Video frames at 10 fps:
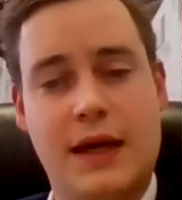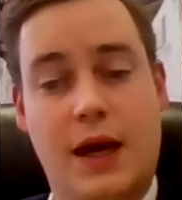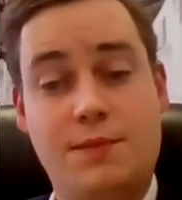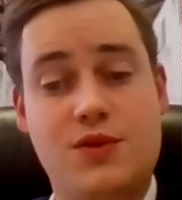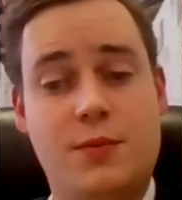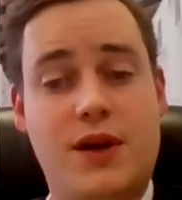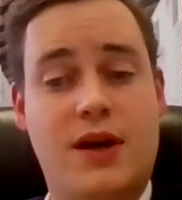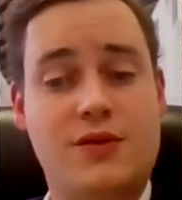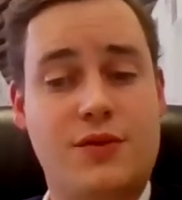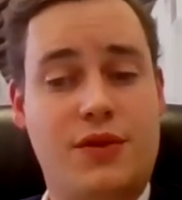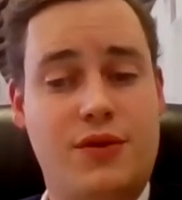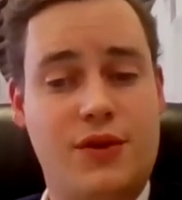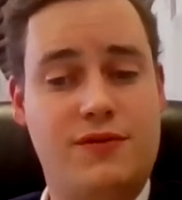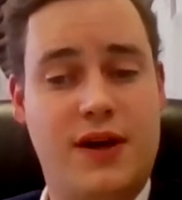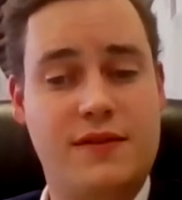up to about
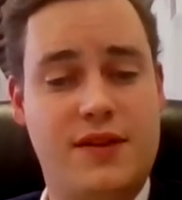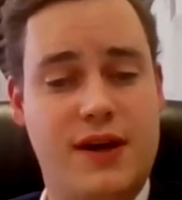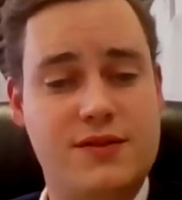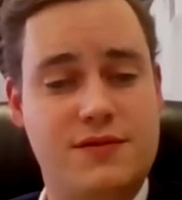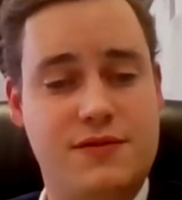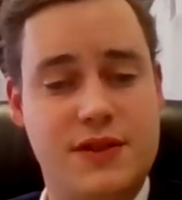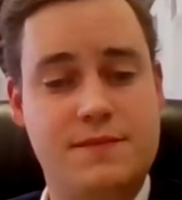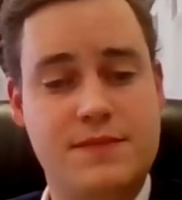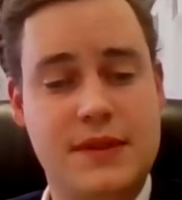135,000 feet.